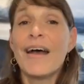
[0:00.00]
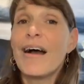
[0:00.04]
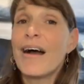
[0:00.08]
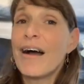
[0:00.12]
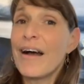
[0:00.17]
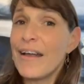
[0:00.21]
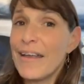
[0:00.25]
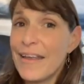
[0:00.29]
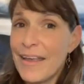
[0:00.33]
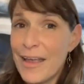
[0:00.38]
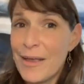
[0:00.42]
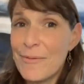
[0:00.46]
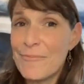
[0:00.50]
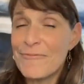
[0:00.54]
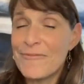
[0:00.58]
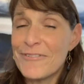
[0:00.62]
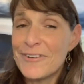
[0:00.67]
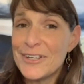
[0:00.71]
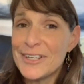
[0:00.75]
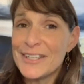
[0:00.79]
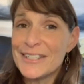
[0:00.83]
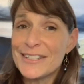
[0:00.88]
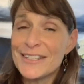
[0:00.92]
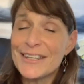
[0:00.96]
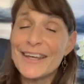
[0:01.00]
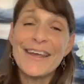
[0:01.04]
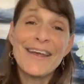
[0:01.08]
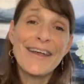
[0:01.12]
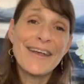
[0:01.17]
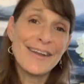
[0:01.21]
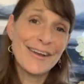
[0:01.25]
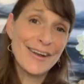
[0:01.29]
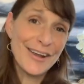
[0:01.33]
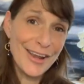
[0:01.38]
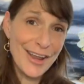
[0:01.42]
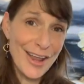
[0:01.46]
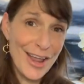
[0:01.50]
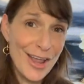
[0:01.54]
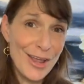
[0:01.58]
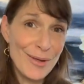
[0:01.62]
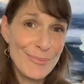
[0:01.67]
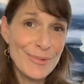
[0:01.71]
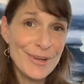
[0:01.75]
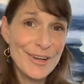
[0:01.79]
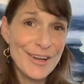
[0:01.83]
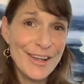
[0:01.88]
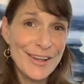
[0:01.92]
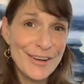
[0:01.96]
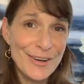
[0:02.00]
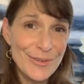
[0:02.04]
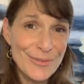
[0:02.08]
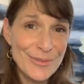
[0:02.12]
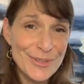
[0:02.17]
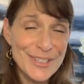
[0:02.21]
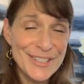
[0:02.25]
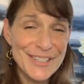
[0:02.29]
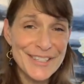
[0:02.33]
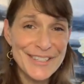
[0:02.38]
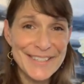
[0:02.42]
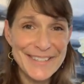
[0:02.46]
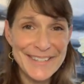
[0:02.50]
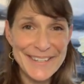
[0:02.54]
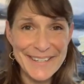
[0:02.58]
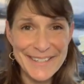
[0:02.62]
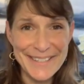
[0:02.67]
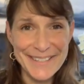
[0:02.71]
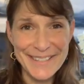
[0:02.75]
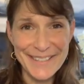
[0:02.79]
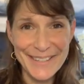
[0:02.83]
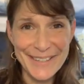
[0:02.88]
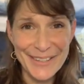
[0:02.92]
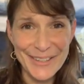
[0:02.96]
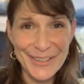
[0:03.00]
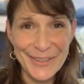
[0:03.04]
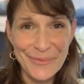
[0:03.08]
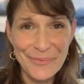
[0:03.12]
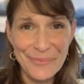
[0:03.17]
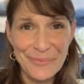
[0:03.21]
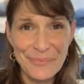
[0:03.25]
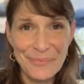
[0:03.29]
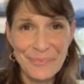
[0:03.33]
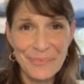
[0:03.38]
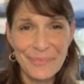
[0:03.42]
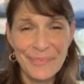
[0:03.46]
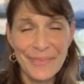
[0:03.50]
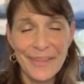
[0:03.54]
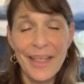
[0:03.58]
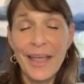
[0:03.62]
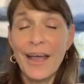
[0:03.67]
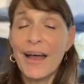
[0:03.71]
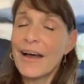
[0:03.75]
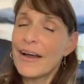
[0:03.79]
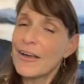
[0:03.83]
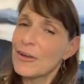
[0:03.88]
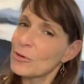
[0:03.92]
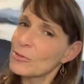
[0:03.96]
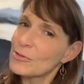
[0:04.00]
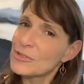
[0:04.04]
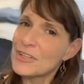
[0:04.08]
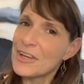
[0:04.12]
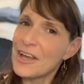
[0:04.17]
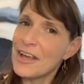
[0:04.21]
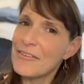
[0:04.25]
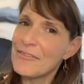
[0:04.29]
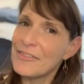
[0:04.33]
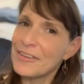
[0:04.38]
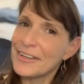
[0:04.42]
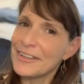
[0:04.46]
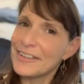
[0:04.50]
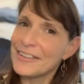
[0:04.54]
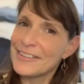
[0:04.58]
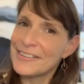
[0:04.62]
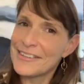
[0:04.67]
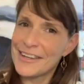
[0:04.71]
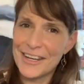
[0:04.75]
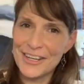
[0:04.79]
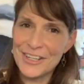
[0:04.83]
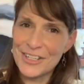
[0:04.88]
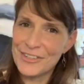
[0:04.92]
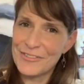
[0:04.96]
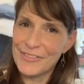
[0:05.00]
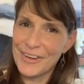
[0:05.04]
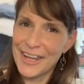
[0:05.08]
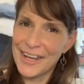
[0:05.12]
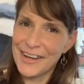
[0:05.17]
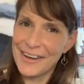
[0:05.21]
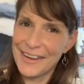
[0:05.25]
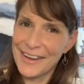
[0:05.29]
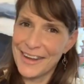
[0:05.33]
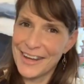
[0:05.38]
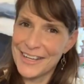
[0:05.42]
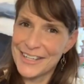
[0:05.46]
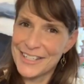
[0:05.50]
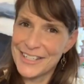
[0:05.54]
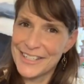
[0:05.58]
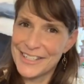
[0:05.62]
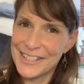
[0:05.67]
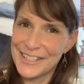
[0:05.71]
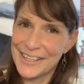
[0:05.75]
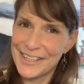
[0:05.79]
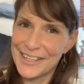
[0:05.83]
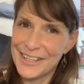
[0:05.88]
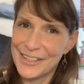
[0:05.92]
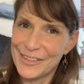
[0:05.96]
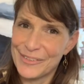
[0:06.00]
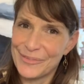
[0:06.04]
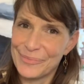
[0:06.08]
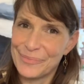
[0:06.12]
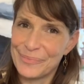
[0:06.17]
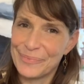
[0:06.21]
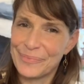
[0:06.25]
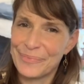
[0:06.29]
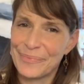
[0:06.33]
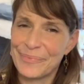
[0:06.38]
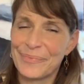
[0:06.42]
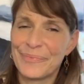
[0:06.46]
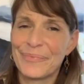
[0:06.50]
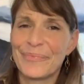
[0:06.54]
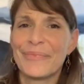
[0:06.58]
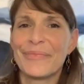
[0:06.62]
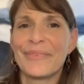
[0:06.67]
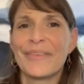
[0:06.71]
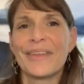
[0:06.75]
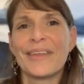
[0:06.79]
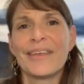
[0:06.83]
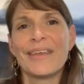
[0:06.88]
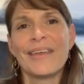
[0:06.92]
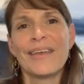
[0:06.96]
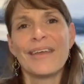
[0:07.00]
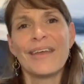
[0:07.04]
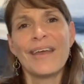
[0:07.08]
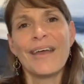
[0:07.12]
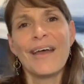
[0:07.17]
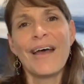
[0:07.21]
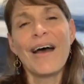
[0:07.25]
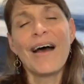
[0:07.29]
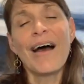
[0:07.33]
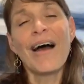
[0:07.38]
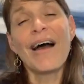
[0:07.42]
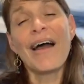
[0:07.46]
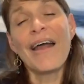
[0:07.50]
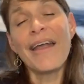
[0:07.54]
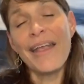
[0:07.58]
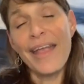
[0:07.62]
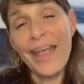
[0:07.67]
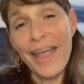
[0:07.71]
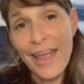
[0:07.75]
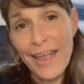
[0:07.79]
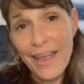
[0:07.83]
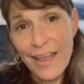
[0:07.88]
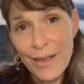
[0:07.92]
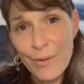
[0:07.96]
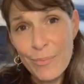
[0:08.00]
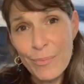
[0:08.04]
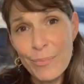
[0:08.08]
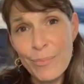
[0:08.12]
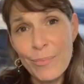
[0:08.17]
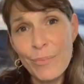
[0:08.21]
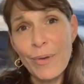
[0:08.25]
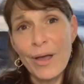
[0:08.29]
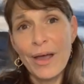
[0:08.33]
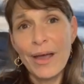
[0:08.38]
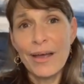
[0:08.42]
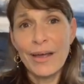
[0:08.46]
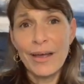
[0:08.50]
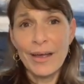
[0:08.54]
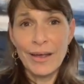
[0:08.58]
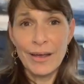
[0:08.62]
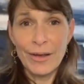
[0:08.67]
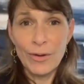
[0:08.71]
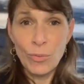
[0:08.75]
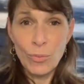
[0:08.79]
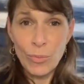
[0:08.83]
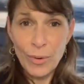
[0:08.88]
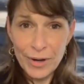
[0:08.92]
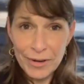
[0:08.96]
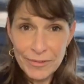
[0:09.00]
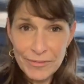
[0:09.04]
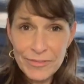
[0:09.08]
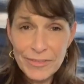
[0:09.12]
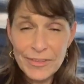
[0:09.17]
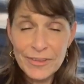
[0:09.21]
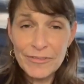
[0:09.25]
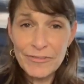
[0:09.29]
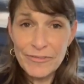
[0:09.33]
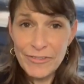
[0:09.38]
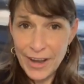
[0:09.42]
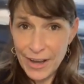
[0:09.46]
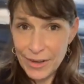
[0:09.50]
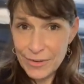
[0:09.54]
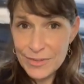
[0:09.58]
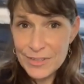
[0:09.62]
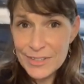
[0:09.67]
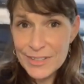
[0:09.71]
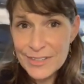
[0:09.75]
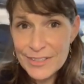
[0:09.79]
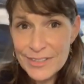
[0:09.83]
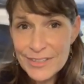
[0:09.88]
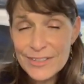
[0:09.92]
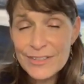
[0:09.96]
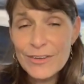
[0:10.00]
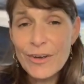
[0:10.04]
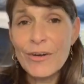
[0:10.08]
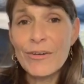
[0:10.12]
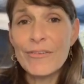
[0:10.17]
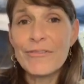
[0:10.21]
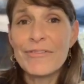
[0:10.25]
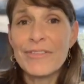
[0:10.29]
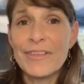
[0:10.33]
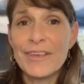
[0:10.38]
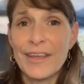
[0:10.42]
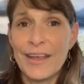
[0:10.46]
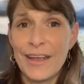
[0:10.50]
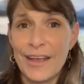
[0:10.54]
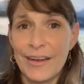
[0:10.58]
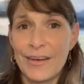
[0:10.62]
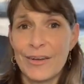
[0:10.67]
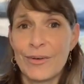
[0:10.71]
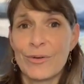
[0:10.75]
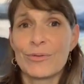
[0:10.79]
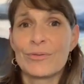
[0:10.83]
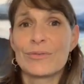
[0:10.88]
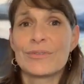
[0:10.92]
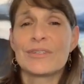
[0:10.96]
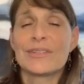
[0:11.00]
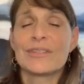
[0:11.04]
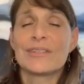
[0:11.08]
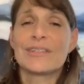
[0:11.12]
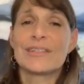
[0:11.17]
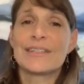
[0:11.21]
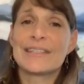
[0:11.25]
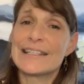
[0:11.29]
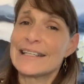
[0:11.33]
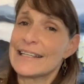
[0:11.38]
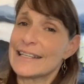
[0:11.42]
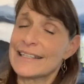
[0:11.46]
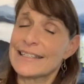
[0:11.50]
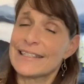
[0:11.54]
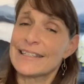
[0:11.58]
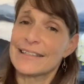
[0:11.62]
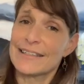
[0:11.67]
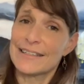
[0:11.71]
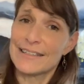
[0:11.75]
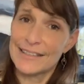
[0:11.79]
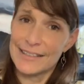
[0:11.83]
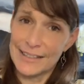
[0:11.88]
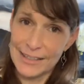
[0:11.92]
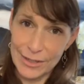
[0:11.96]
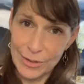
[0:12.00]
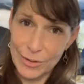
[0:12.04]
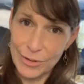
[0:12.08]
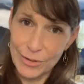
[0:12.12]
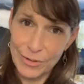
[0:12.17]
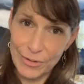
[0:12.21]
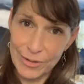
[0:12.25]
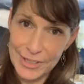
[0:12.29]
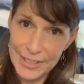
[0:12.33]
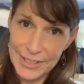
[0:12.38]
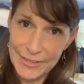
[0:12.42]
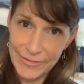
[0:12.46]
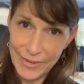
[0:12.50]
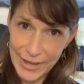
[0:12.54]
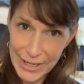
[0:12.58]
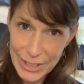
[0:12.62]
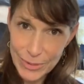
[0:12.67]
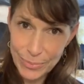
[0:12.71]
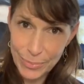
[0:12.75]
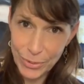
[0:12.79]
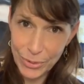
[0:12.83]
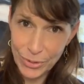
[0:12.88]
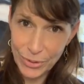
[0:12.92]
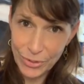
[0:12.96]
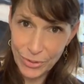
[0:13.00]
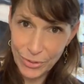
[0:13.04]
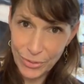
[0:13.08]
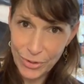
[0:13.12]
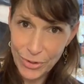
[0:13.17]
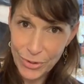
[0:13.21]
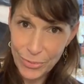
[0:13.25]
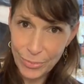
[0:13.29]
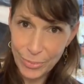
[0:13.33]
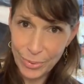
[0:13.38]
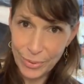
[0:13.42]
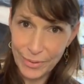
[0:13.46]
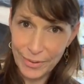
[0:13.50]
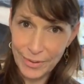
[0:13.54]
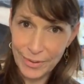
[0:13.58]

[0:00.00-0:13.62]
I am Vanessa and I am an adult dyslexic. I also have a little dash of ADHD. I am uh, one of the founders of the Adult Dyslexic Secrets Facebook group,